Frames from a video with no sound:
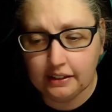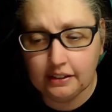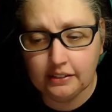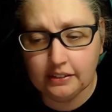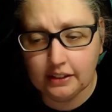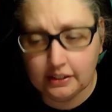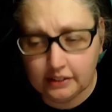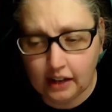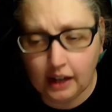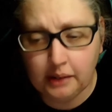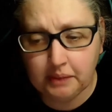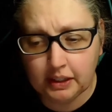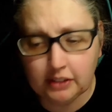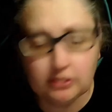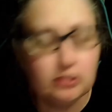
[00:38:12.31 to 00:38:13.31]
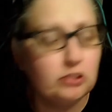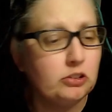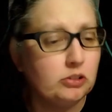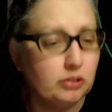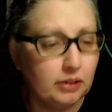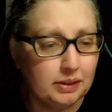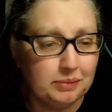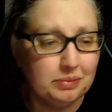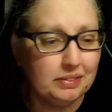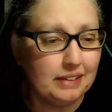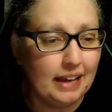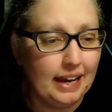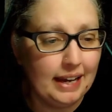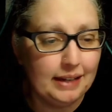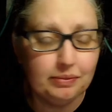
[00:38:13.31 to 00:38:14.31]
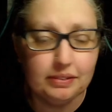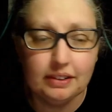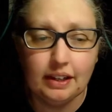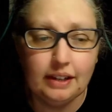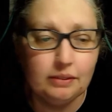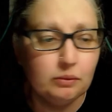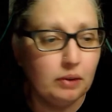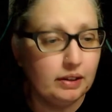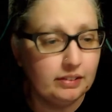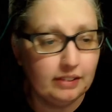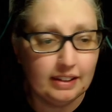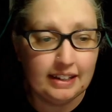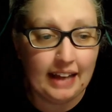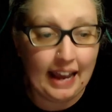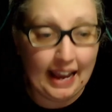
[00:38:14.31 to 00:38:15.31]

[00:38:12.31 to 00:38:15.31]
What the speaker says: The Nightmares and Dreamscapes was an